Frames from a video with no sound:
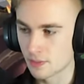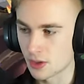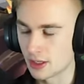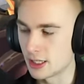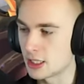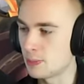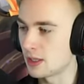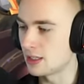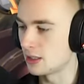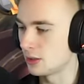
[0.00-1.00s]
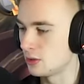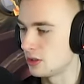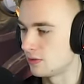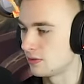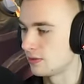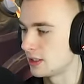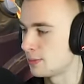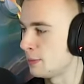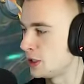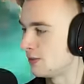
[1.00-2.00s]
Unless he plays an elusive. Let's
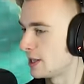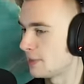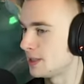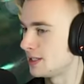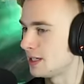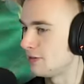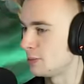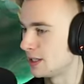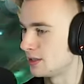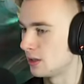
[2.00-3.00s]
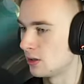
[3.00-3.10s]
maybe develop and see if he plays